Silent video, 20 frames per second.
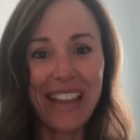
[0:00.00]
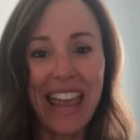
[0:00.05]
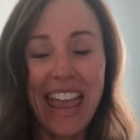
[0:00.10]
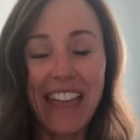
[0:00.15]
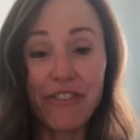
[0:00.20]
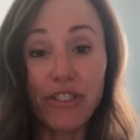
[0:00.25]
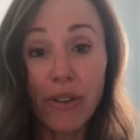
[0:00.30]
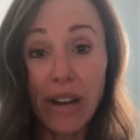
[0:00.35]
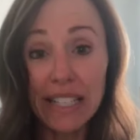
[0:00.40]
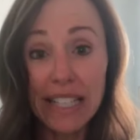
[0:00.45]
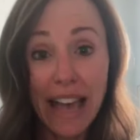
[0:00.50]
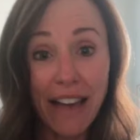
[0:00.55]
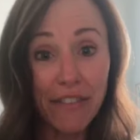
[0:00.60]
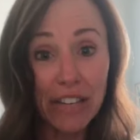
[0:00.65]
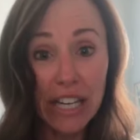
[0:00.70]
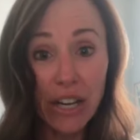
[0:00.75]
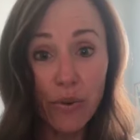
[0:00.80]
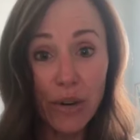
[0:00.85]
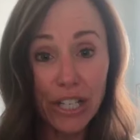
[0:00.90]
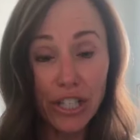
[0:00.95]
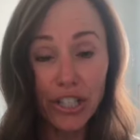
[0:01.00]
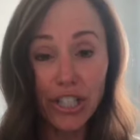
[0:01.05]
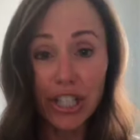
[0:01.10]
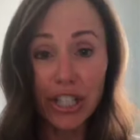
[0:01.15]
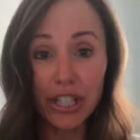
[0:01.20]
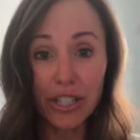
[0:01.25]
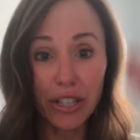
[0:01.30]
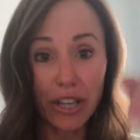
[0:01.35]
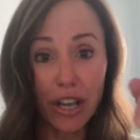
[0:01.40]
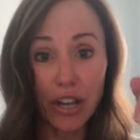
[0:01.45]
If you guys have any
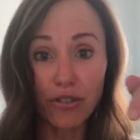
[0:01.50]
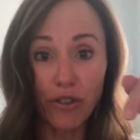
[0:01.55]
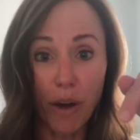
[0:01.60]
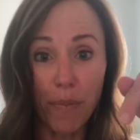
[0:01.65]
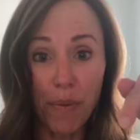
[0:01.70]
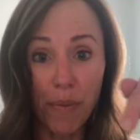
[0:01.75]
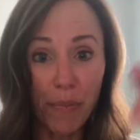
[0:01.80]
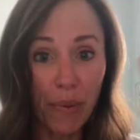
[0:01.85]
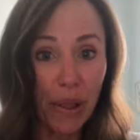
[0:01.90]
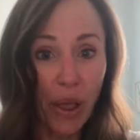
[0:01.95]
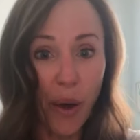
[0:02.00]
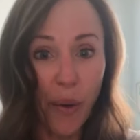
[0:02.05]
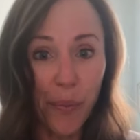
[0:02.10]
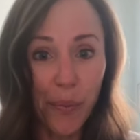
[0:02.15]
questions, drop them below.